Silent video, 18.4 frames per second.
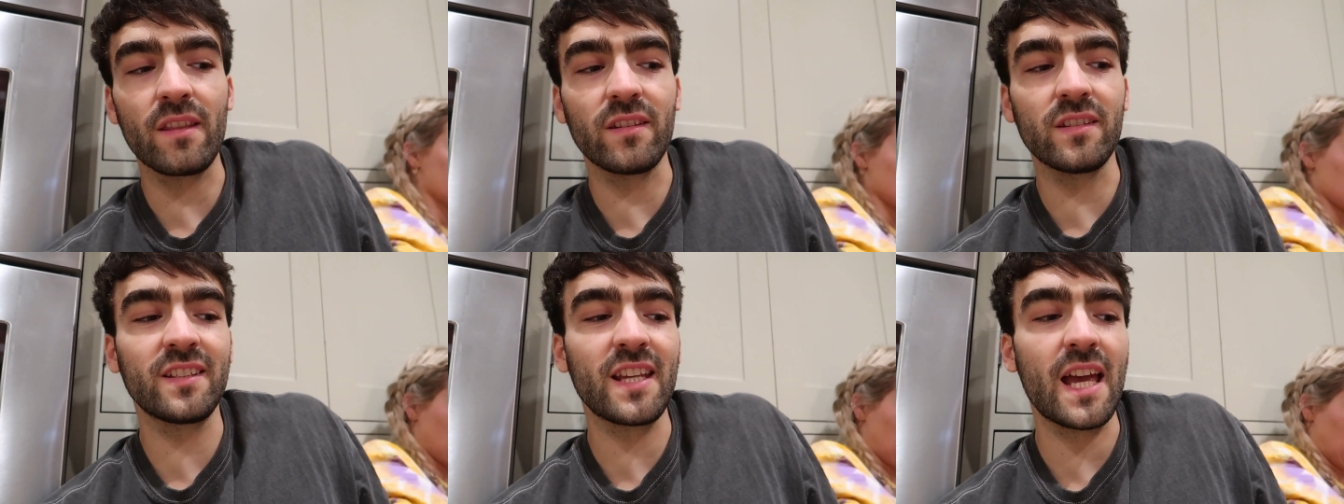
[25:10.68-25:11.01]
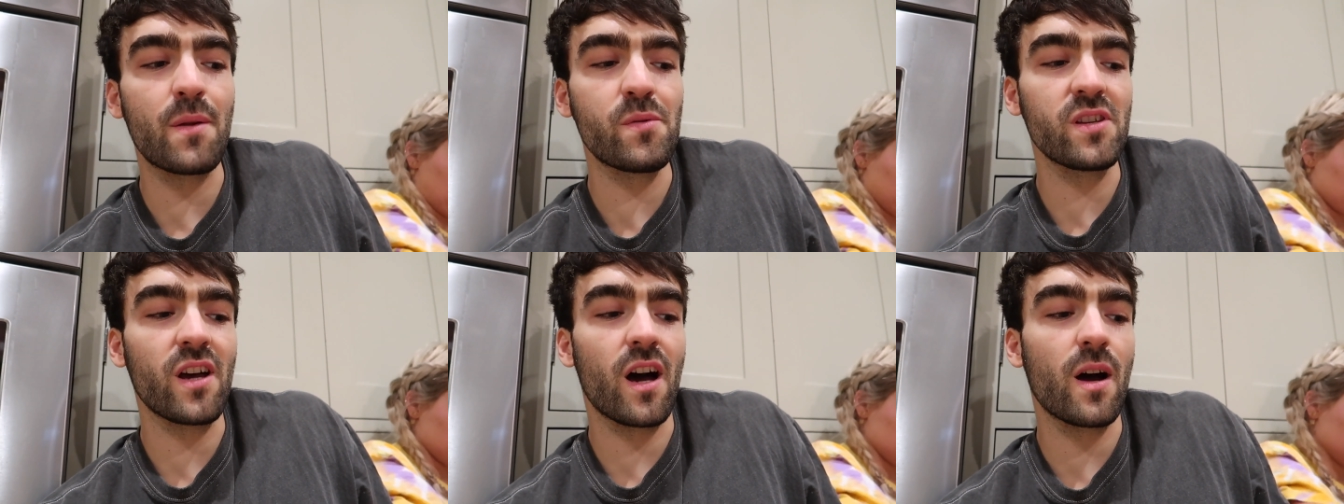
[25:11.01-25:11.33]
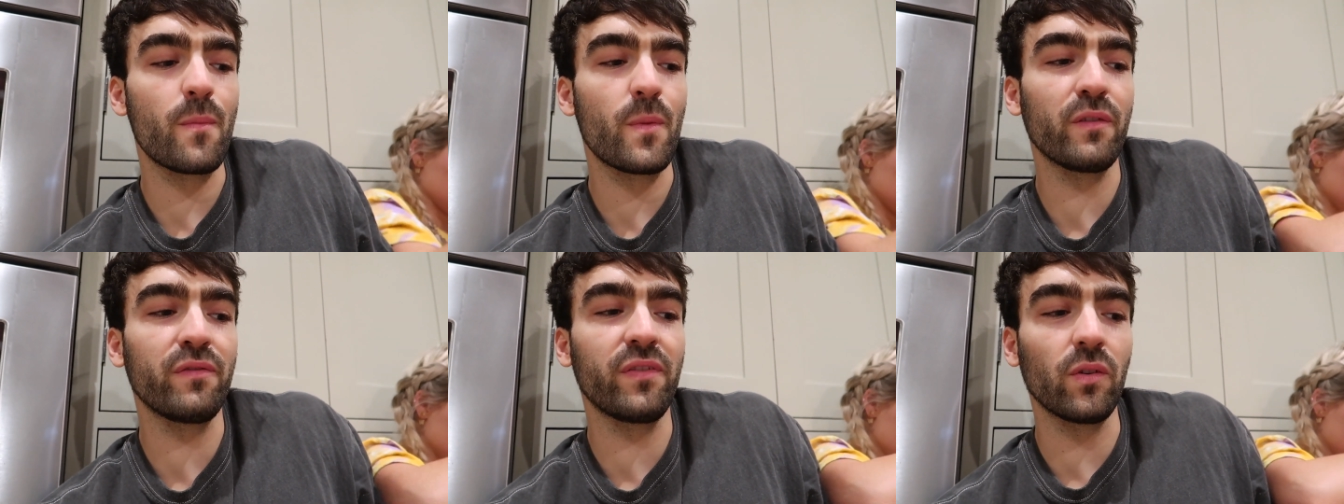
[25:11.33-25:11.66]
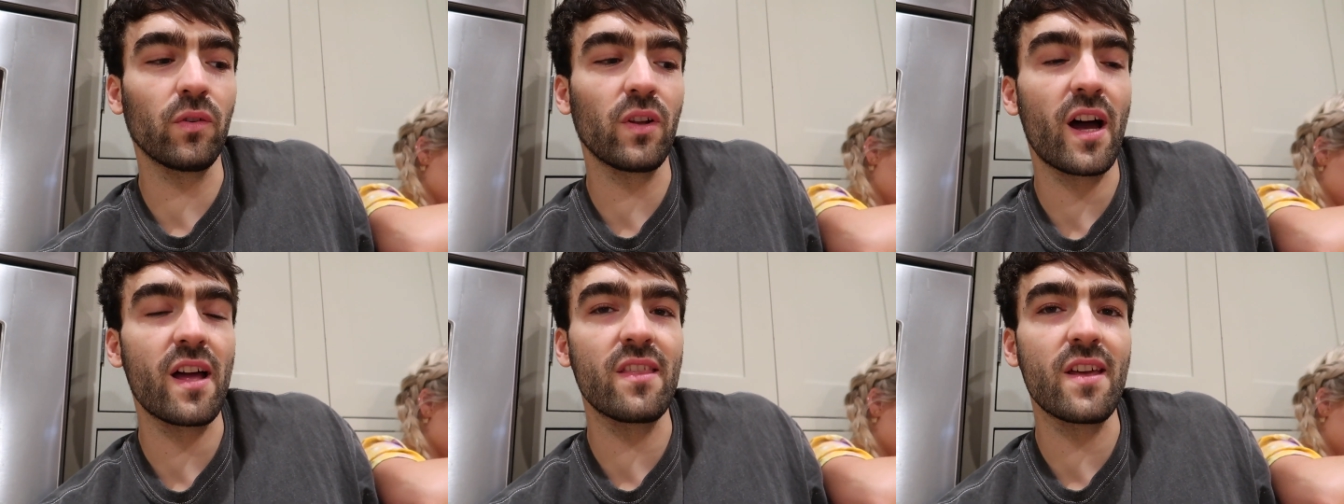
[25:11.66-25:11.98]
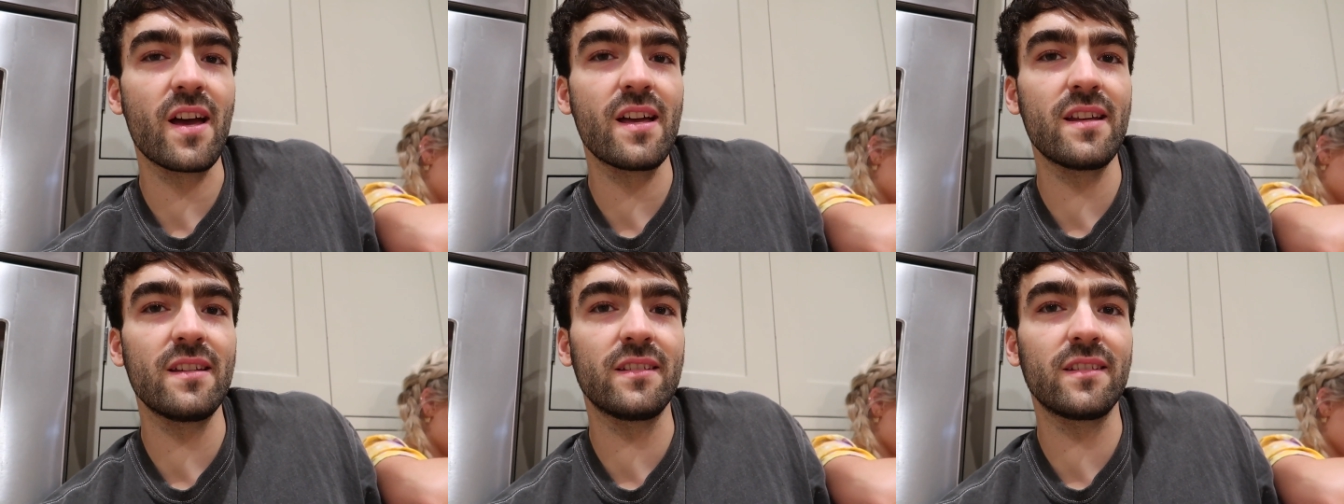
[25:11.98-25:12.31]
at the same time, I feel like
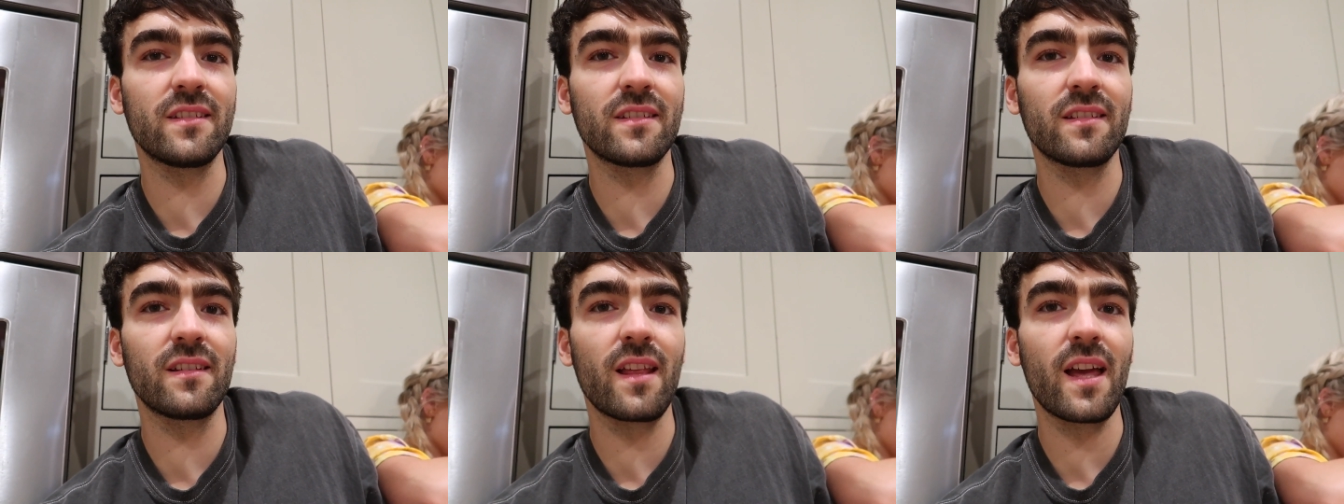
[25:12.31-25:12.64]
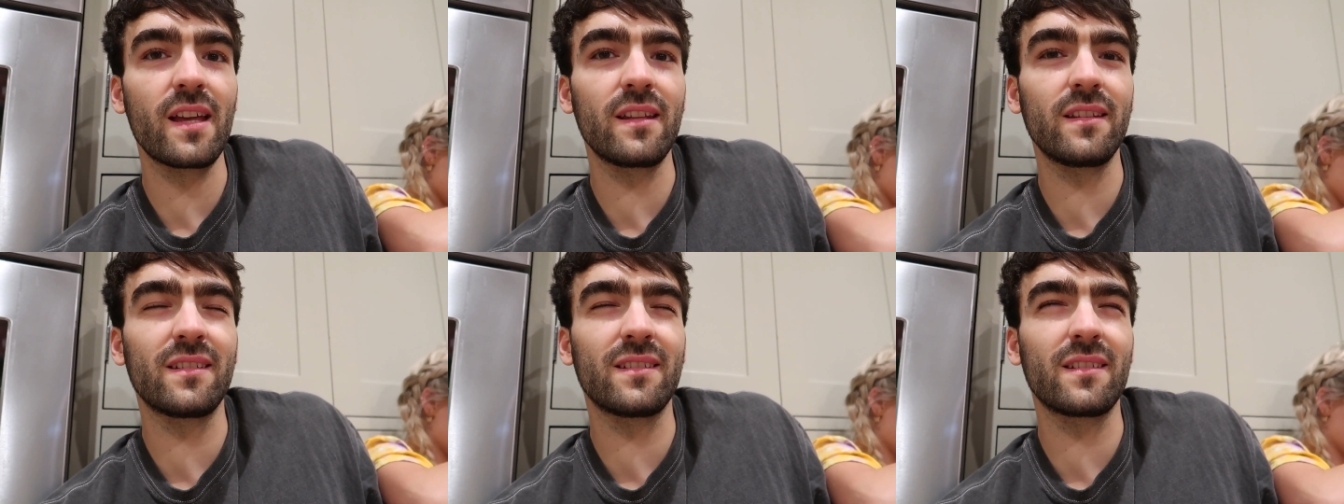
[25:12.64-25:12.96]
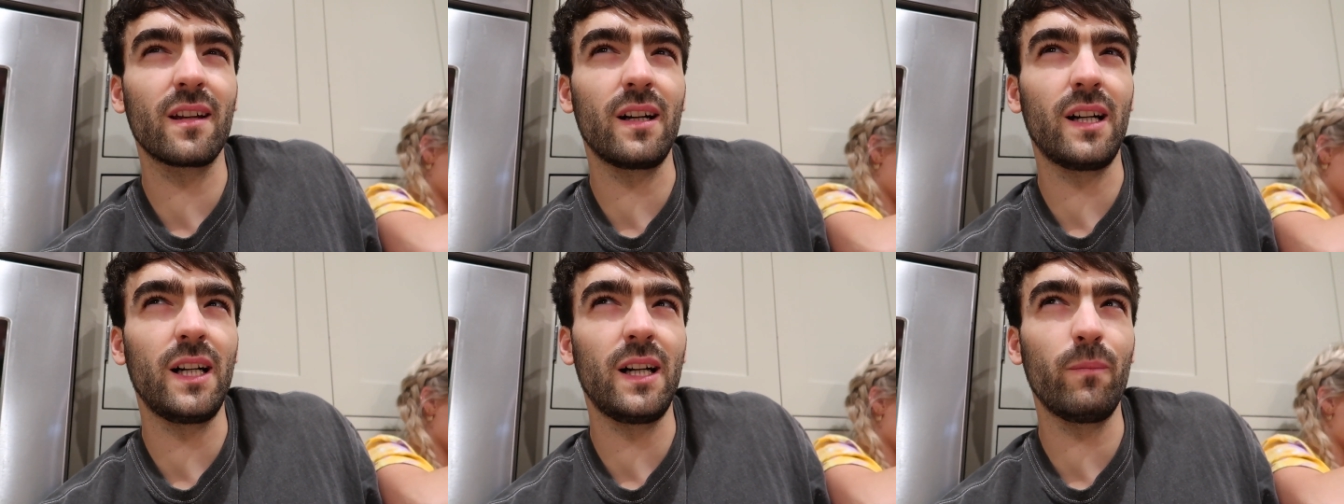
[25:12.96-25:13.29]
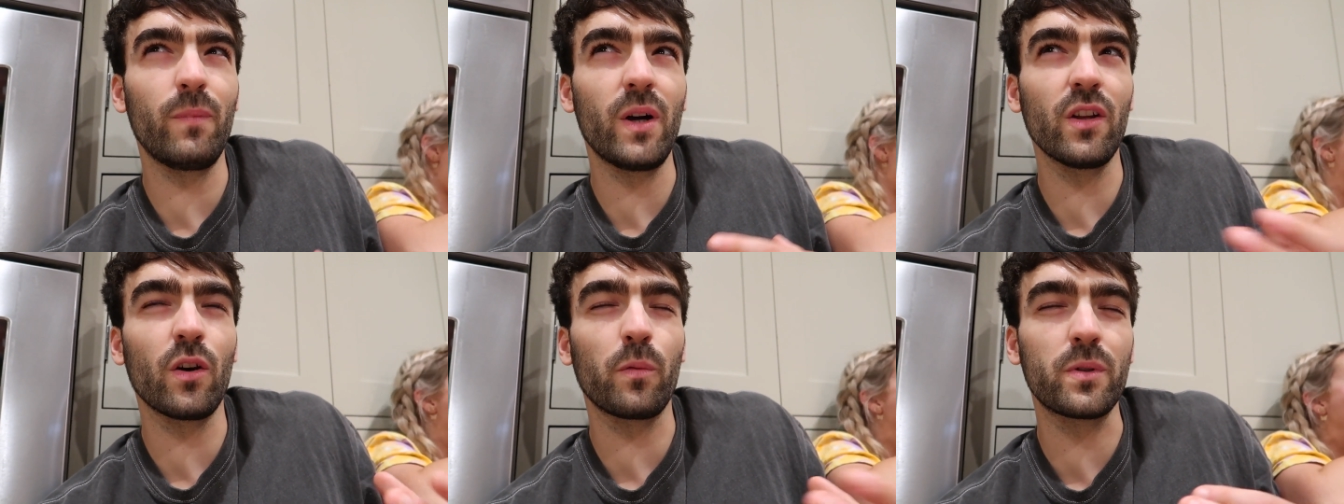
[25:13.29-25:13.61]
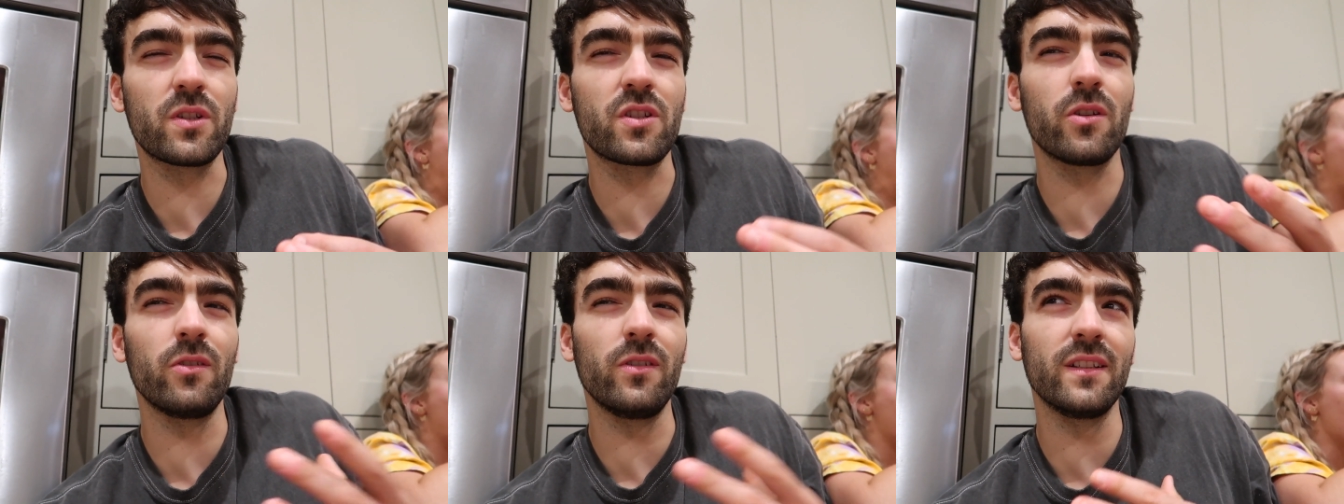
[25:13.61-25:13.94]
there's an
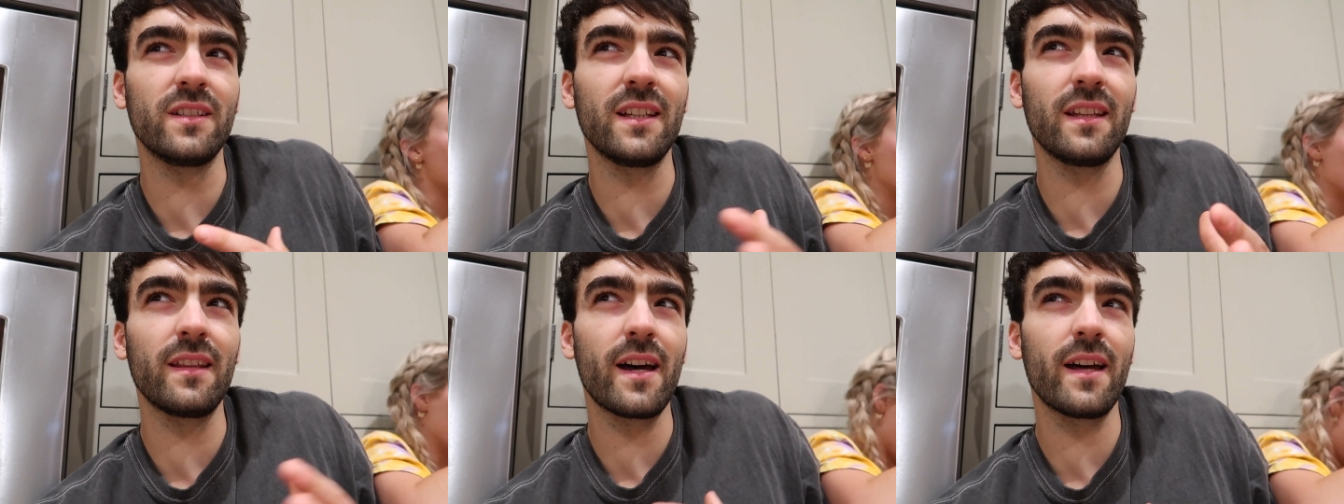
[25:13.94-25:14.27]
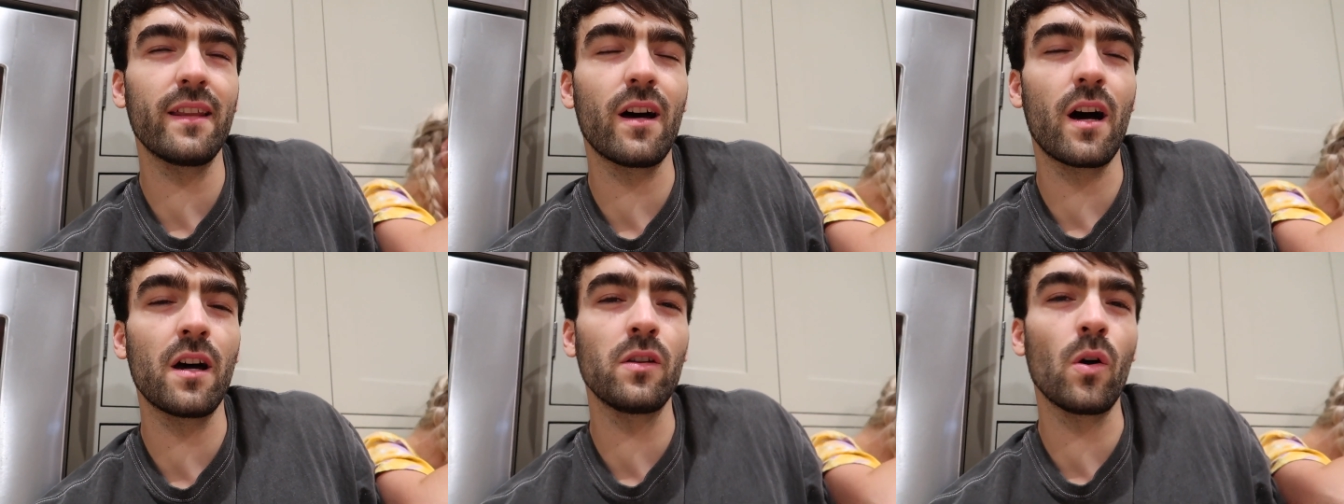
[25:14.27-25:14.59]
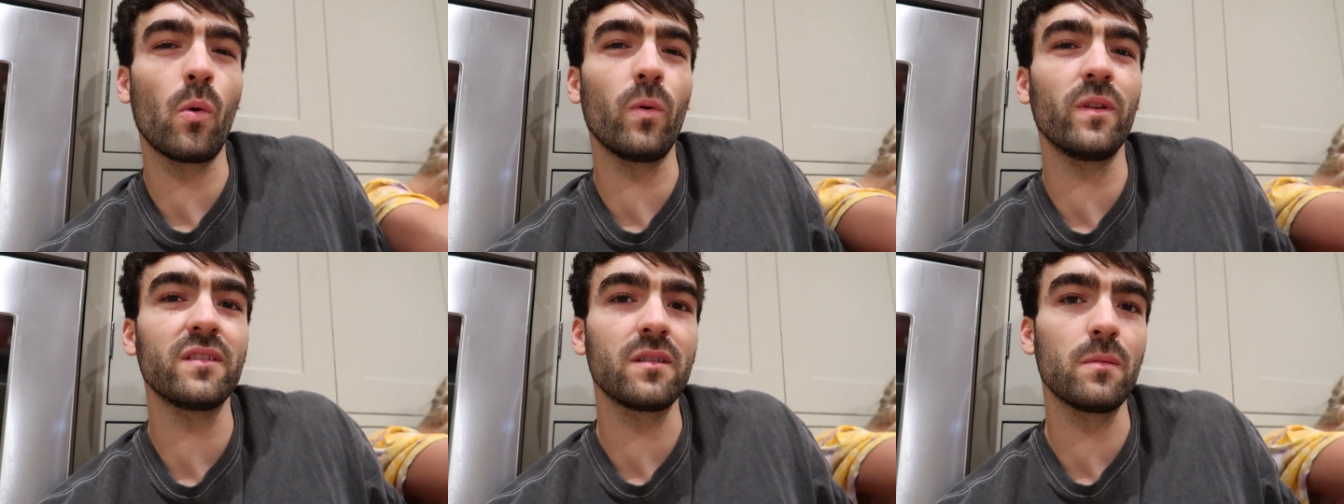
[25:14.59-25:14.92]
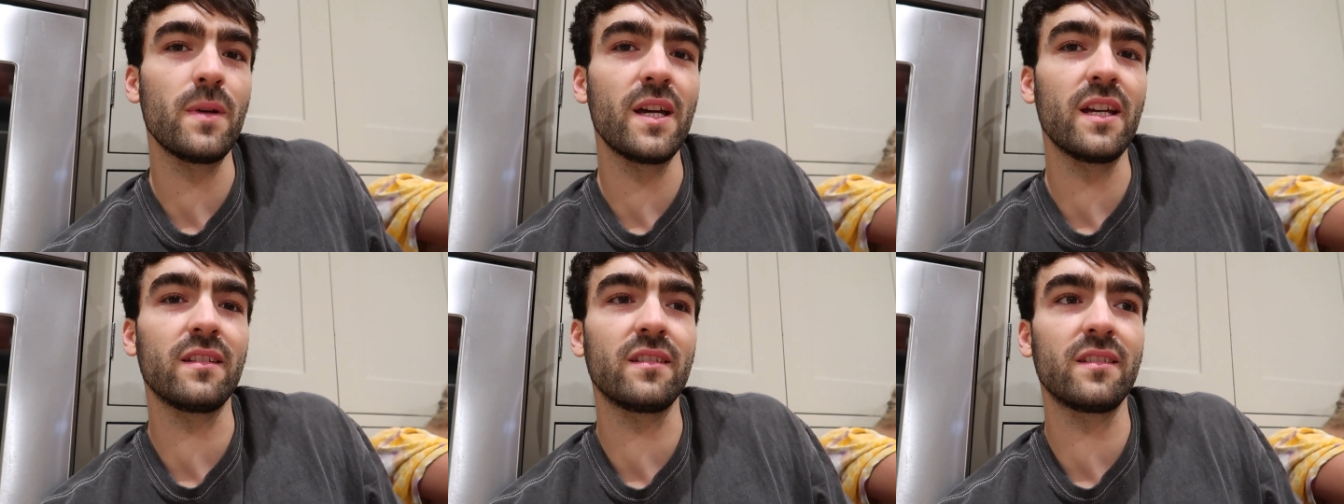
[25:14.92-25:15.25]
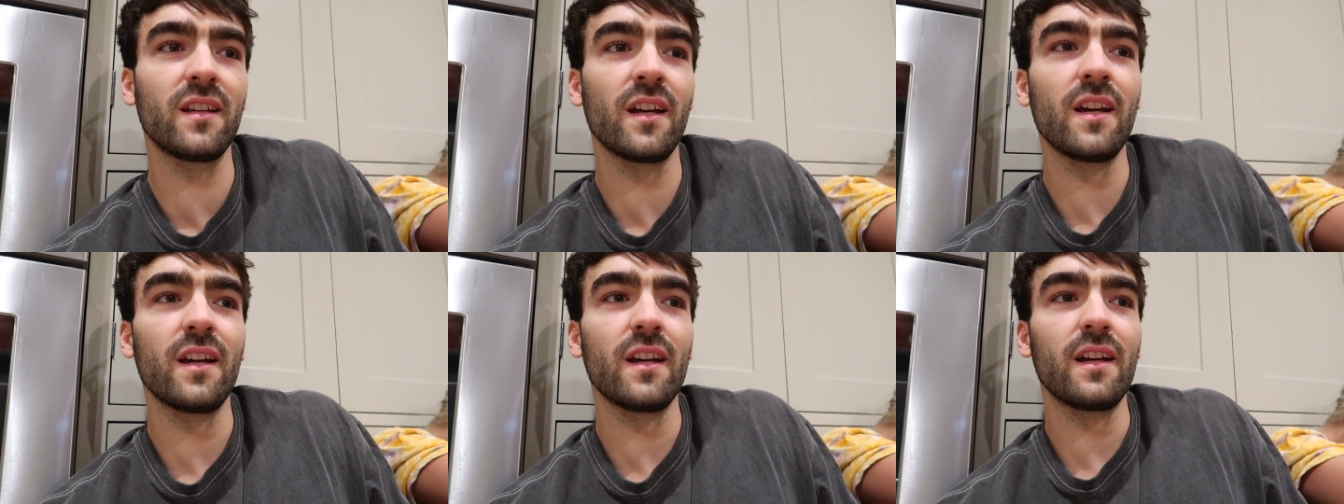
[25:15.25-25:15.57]
opportunity there that I don't want to miss.